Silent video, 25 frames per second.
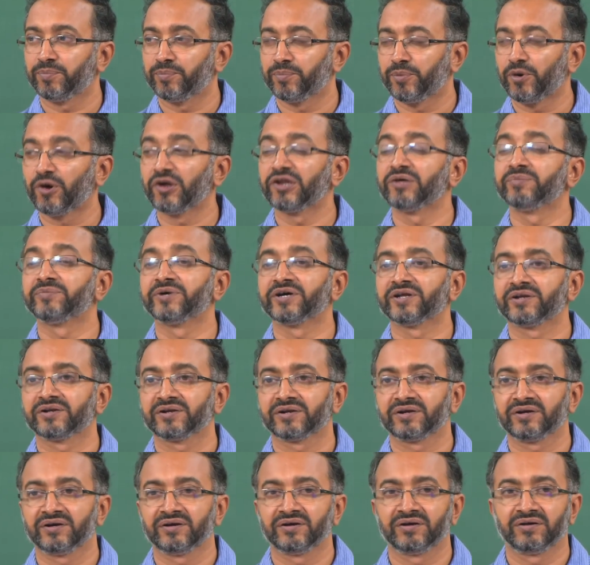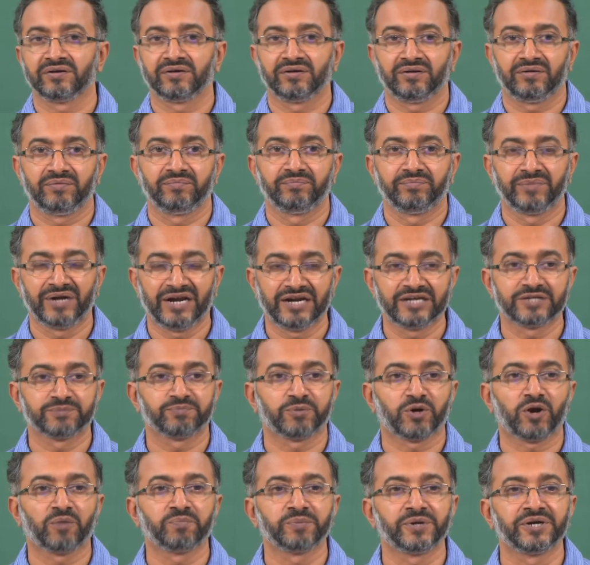polymer melt
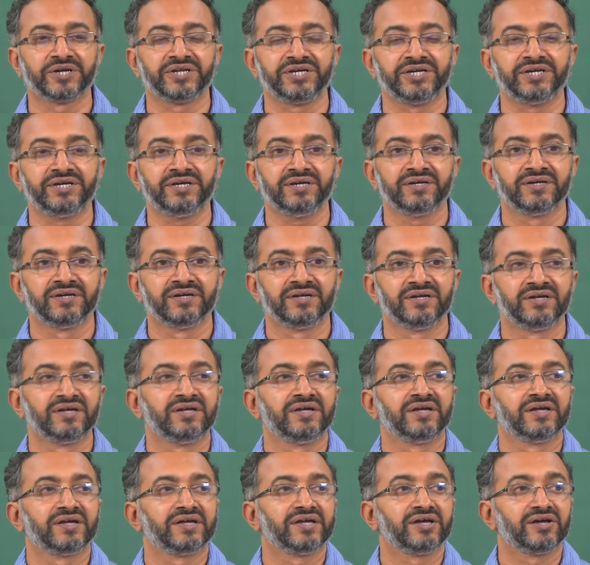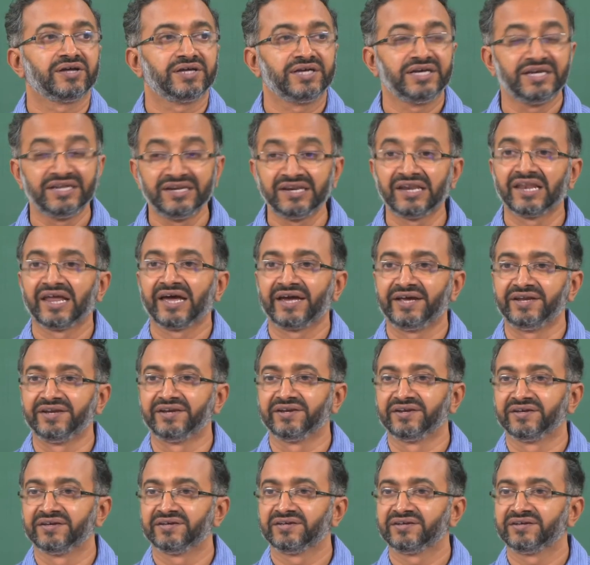property in line.